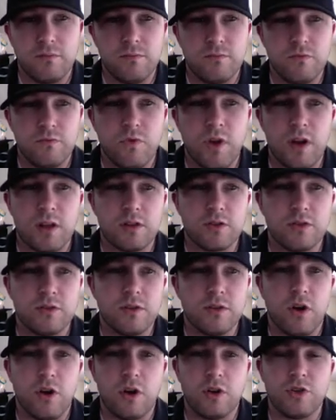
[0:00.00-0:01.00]
regular
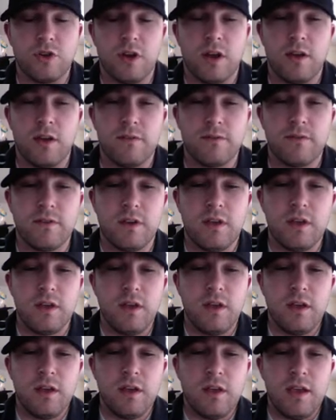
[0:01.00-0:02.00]
hard drive.
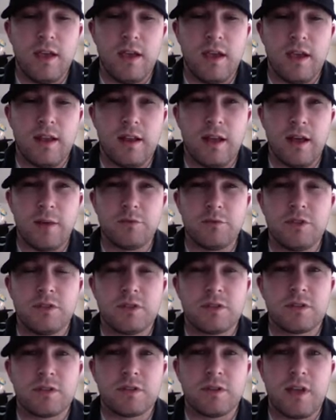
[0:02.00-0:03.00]
And I'm
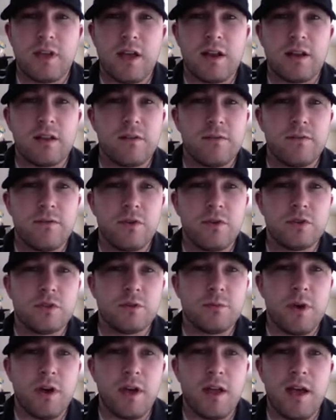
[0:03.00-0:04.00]
just kind of confused
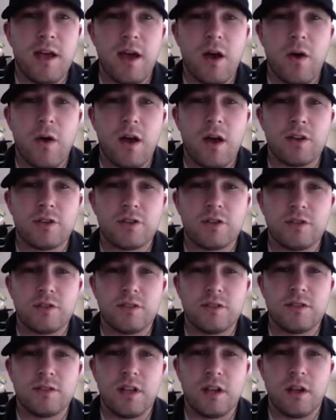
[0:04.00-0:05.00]
about how I should
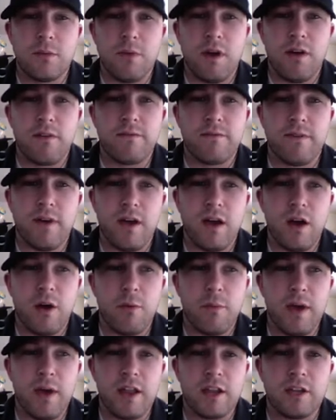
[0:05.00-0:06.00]
set up my file
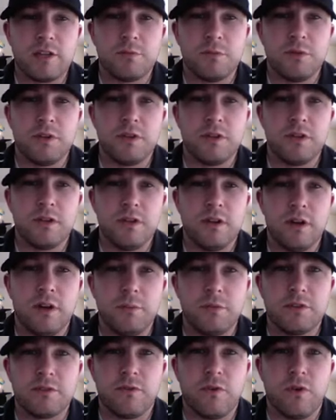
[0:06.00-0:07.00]
management
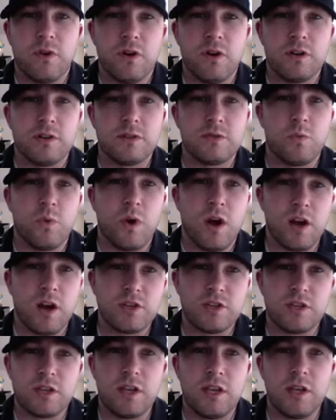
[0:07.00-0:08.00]
as far as where I
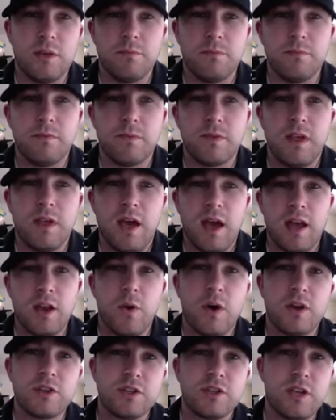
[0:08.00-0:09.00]
should keep. I know
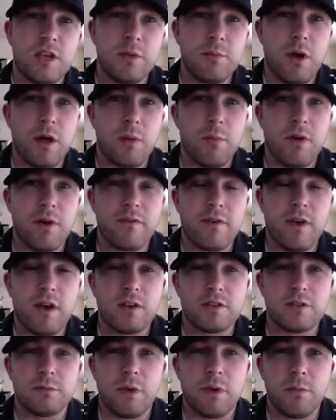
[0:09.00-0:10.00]
I should keep all my
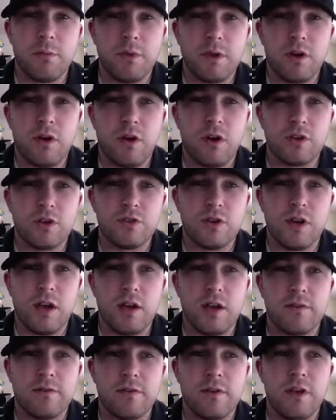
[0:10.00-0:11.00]
files on my big hard
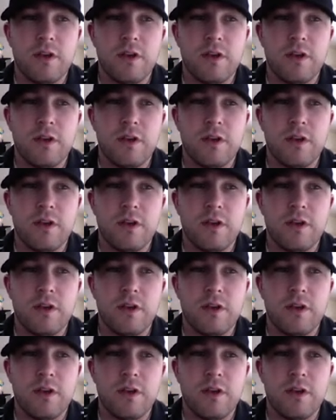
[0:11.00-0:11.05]
drive,